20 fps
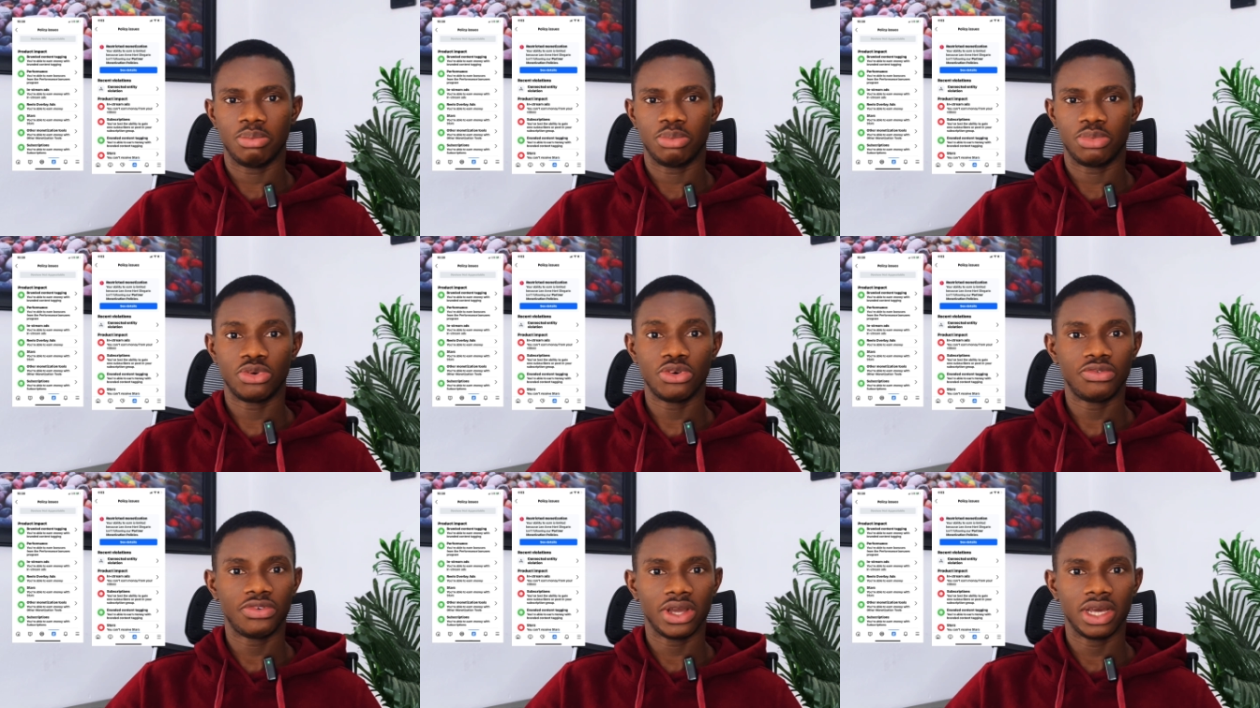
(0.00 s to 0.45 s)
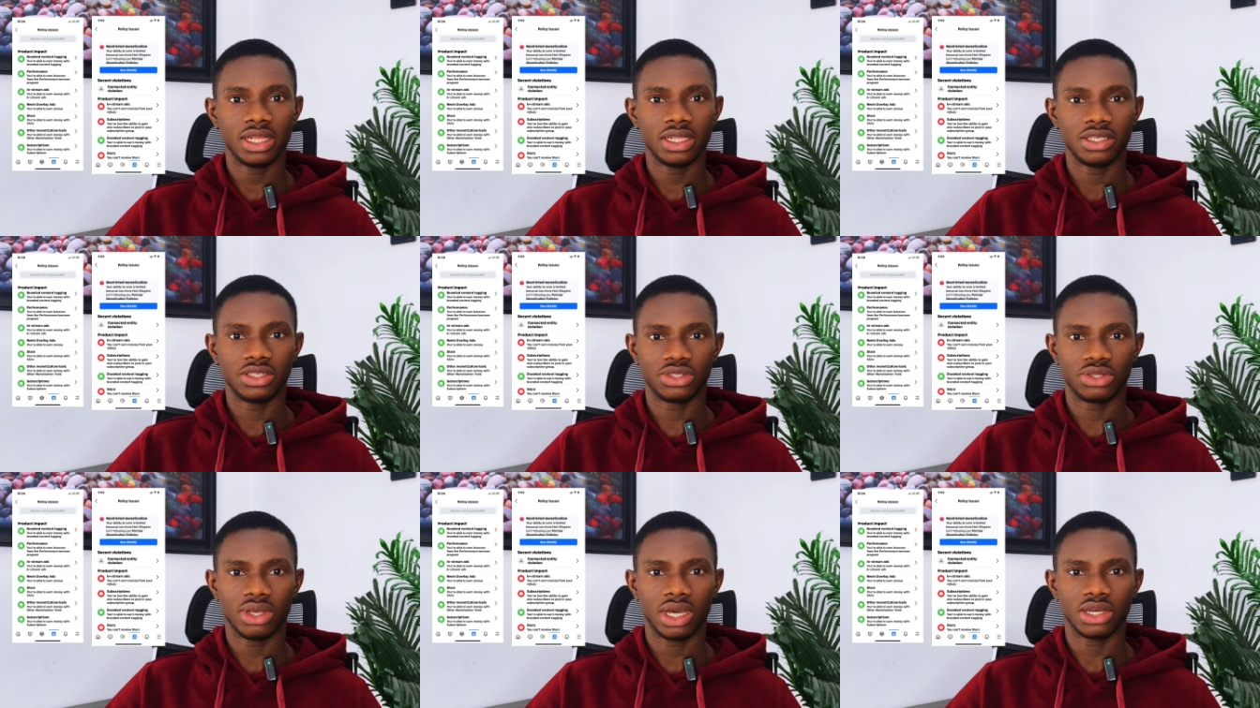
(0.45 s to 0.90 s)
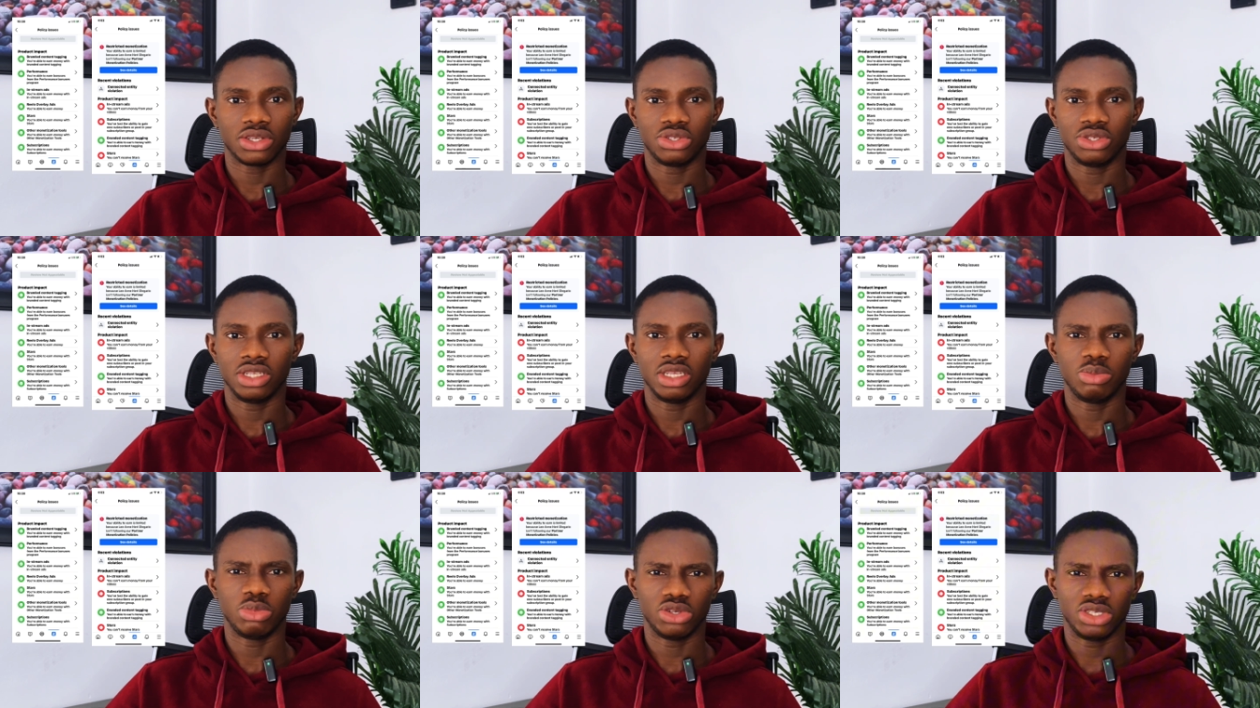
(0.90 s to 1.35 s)
profile is not
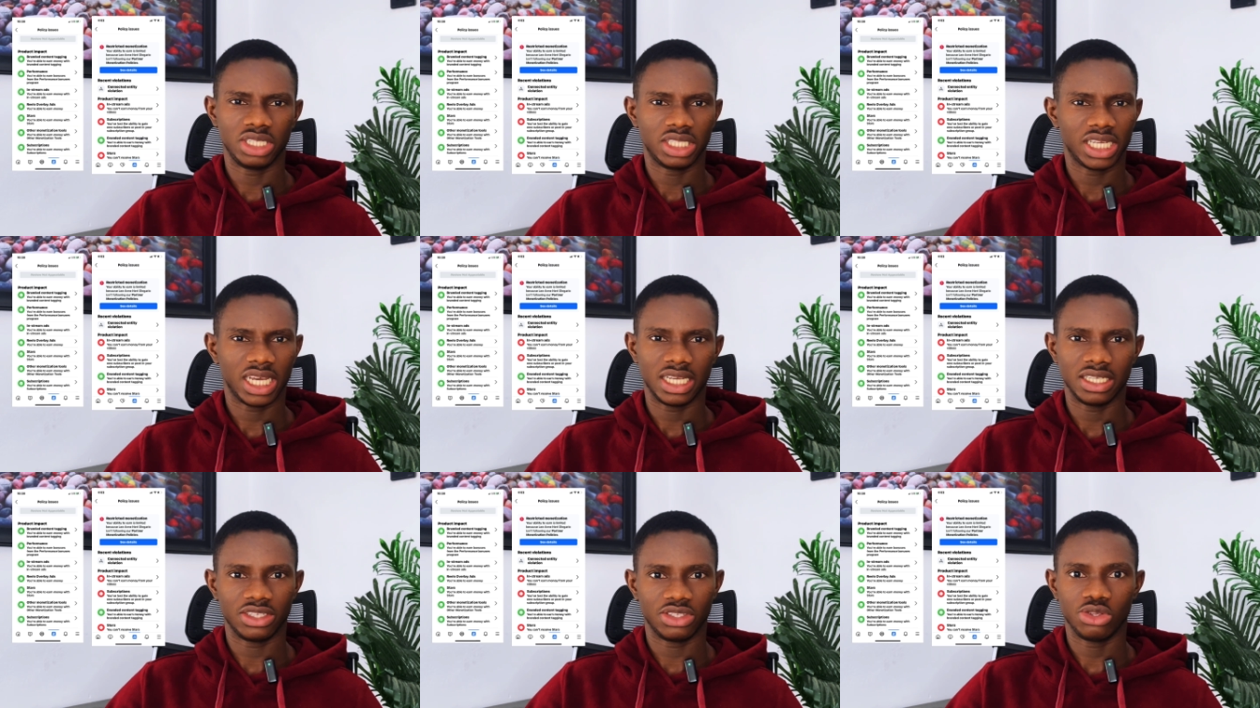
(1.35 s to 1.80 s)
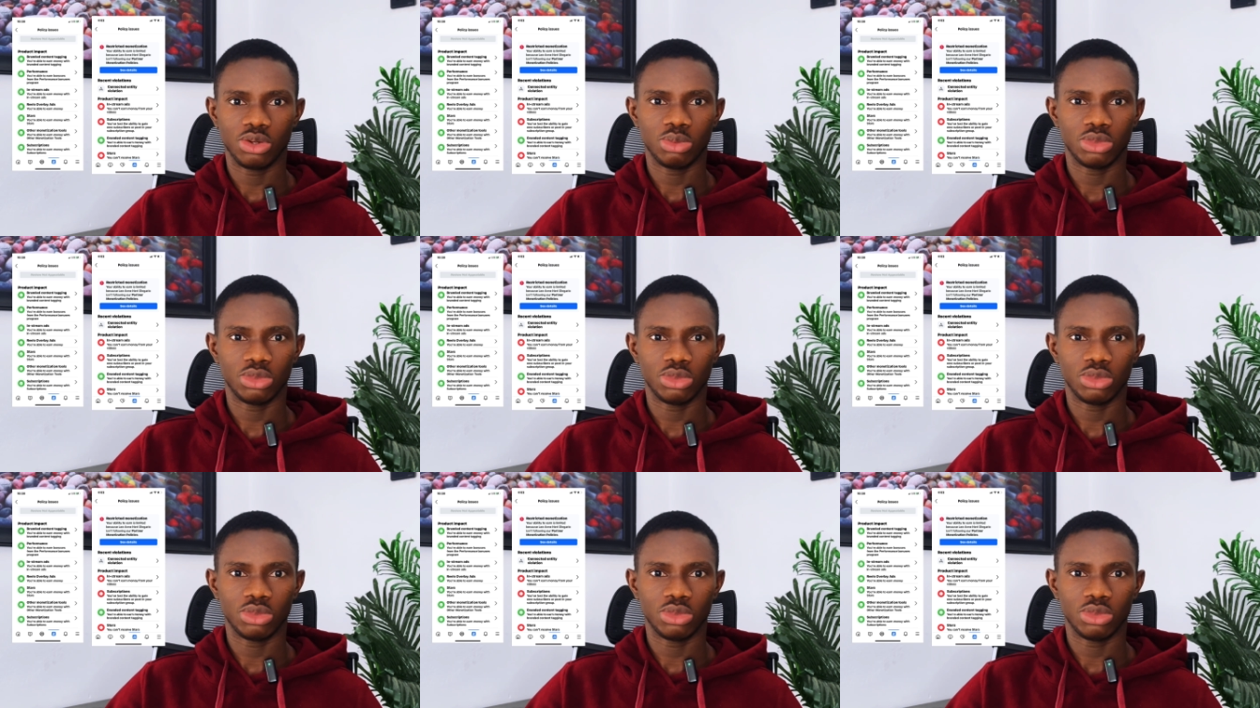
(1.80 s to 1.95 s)
actually monetized not